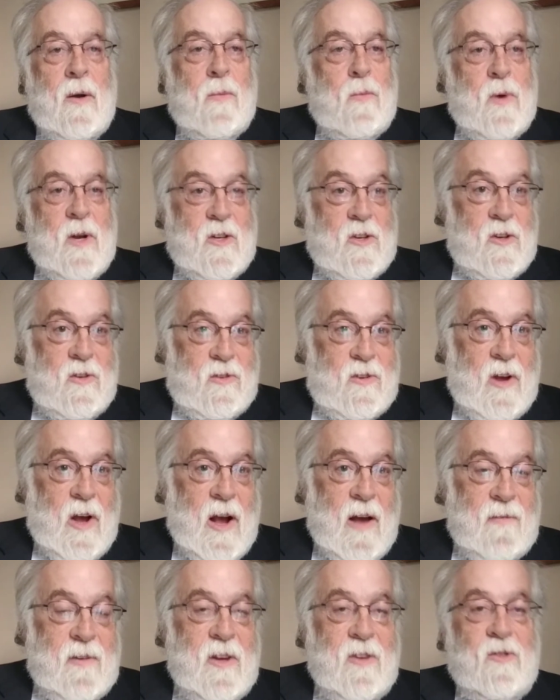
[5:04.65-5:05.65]
which is
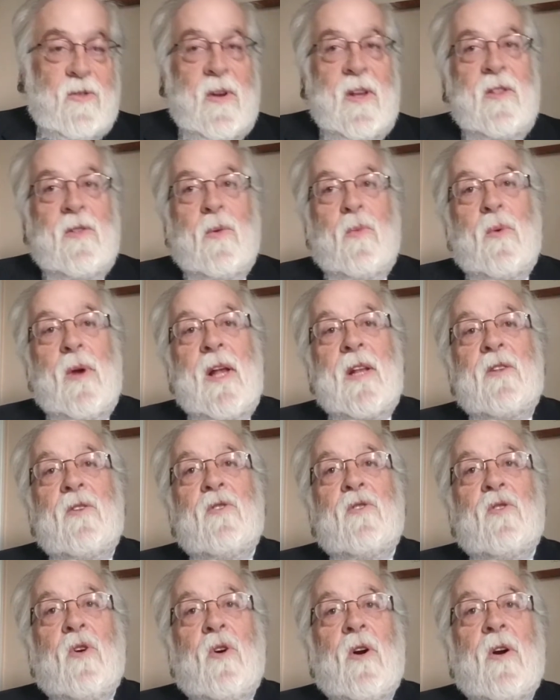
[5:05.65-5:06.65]
obviously the written
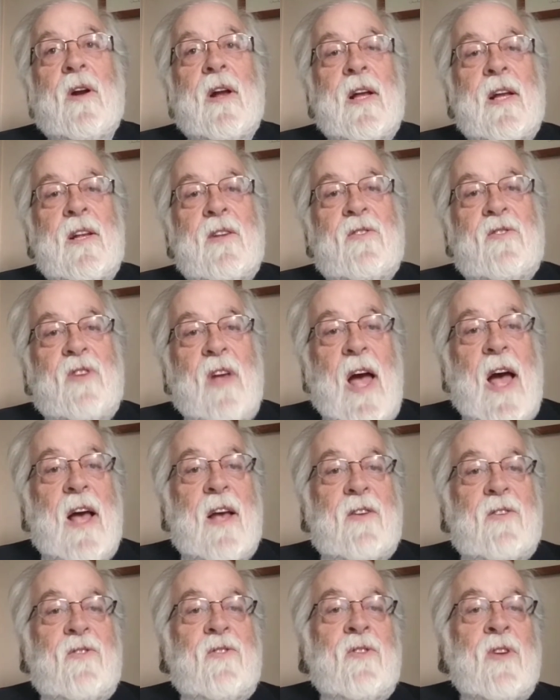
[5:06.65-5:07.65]
Torah, it
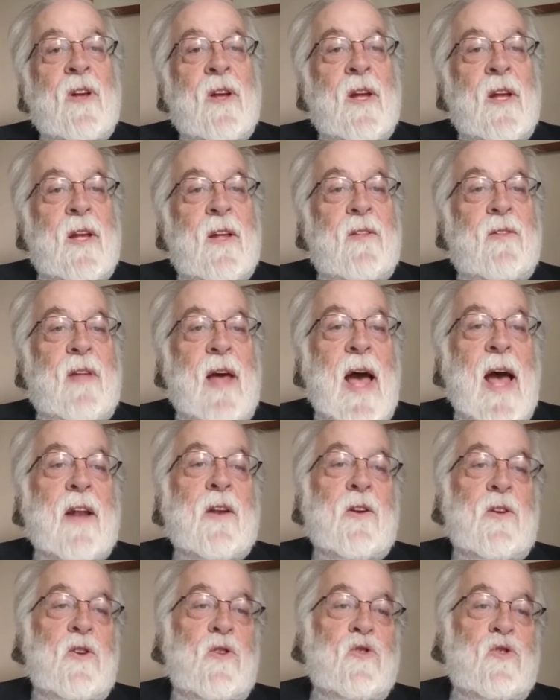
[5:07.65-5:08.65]
says
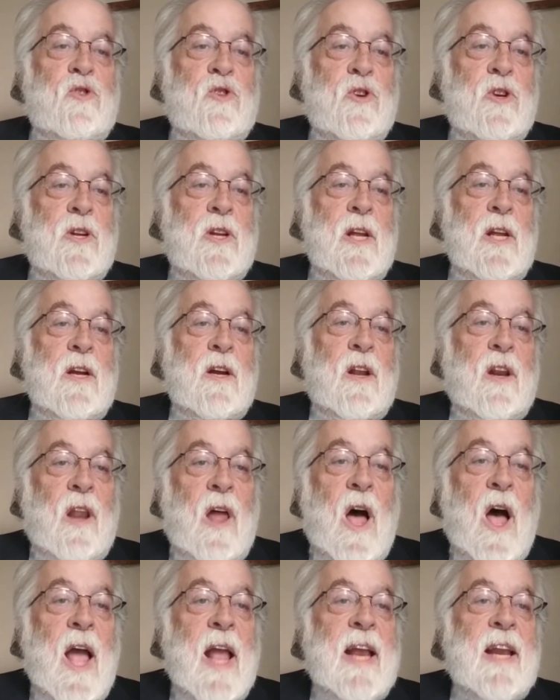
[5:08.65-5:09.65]
that you should
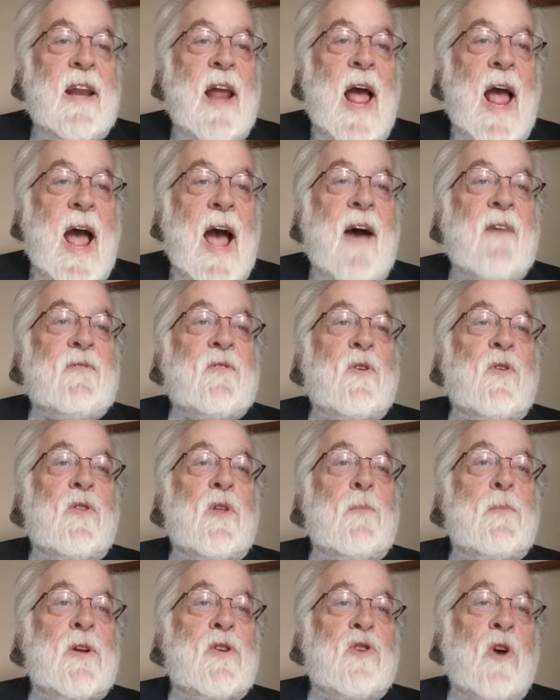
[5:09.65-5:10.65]
incline after
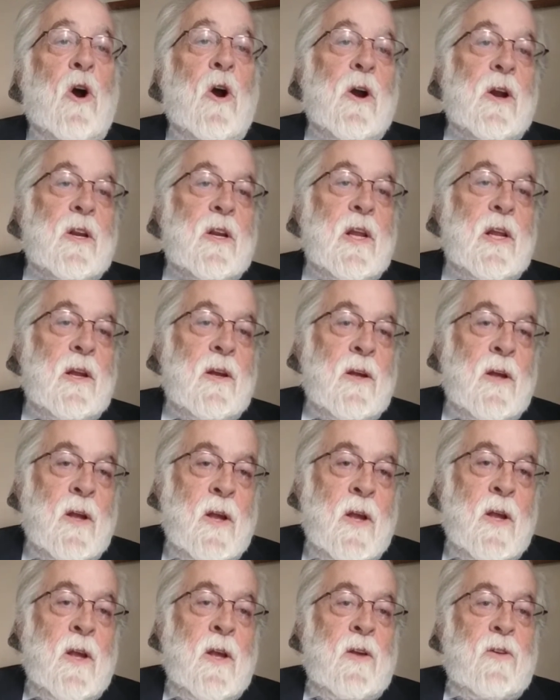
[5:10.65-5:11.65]
the majority.
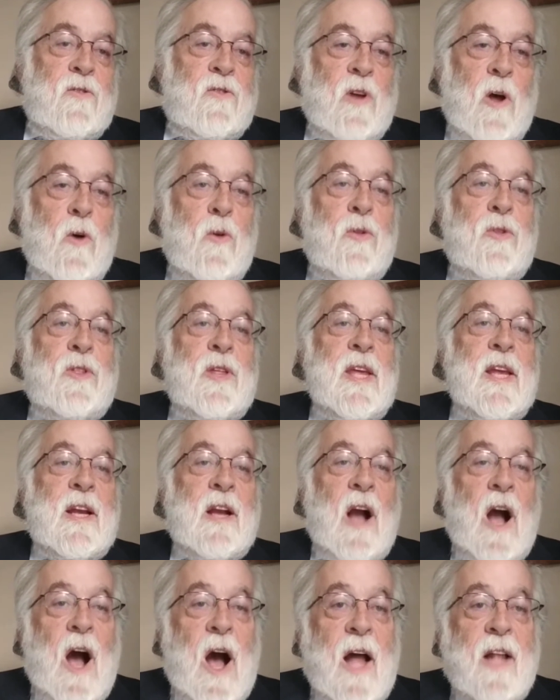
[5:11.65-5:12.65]
So the
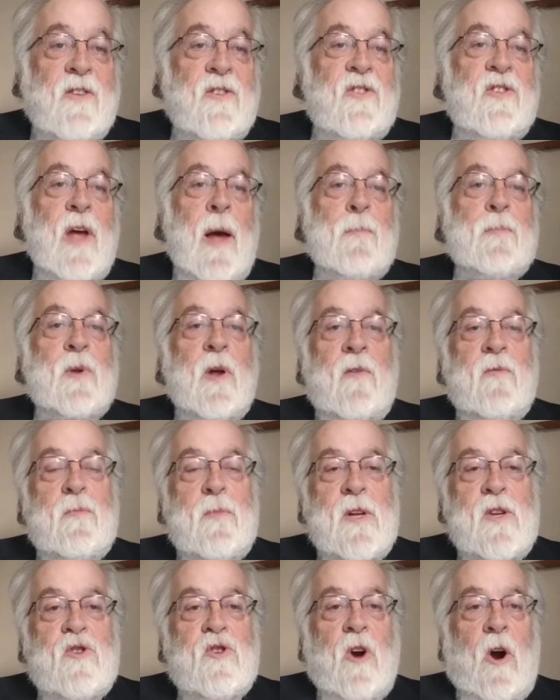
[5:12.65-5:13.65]
concept of
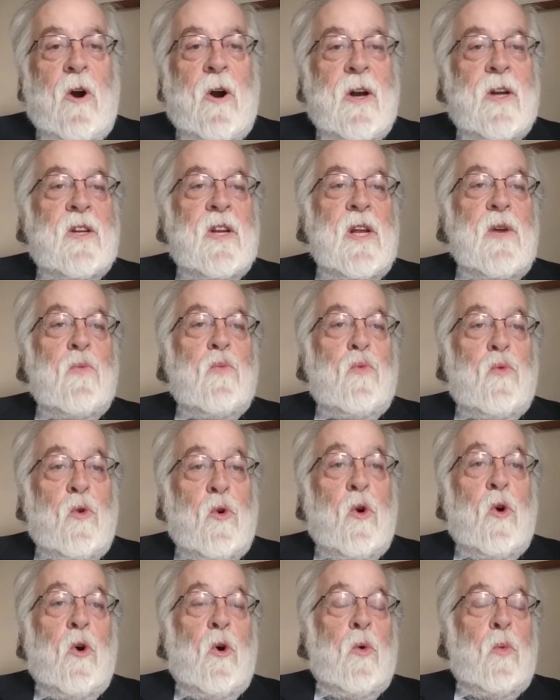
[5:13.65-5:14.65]
majority
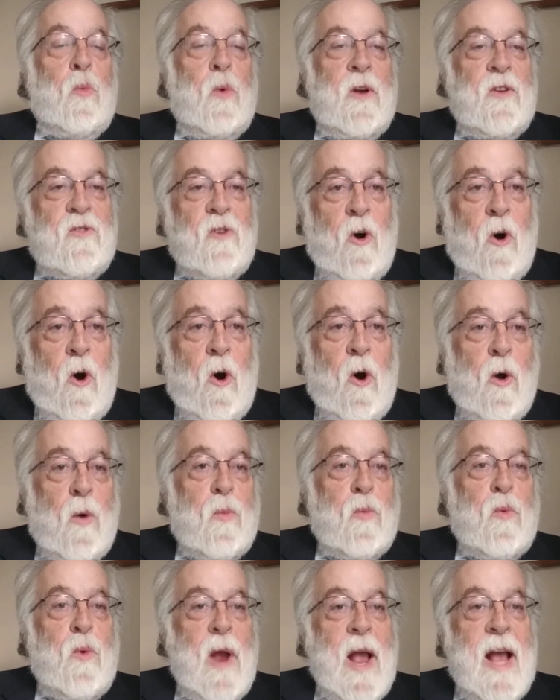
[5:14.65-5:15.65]
rule was
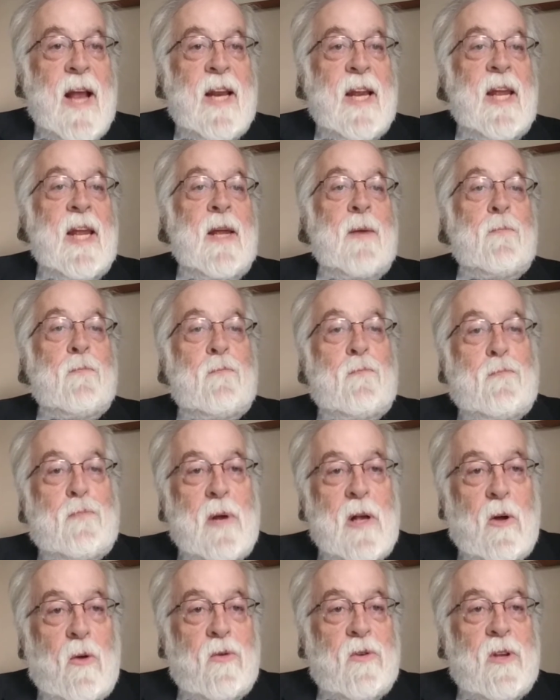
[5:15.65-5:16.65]
already
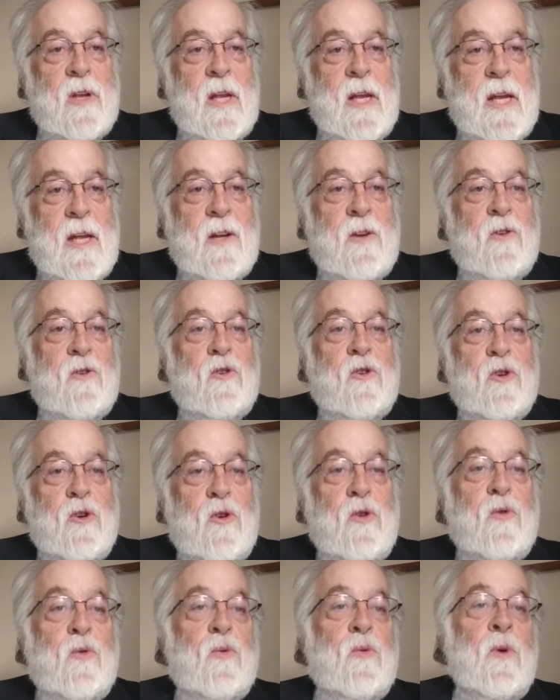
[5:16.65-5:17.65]
built
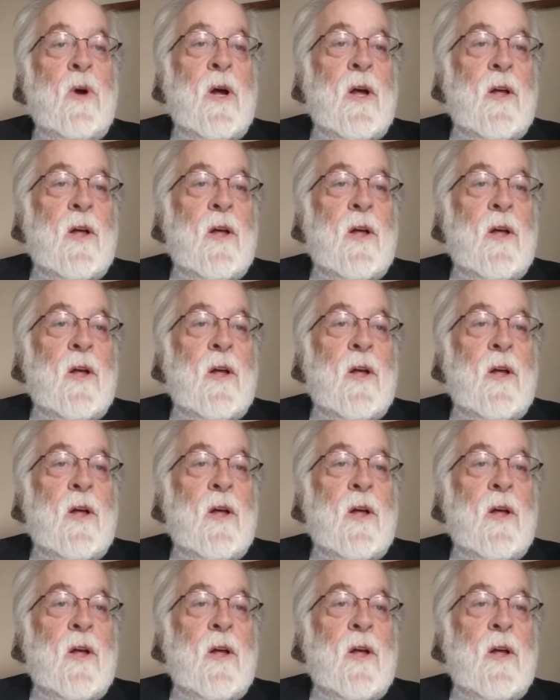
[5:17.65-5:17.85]
into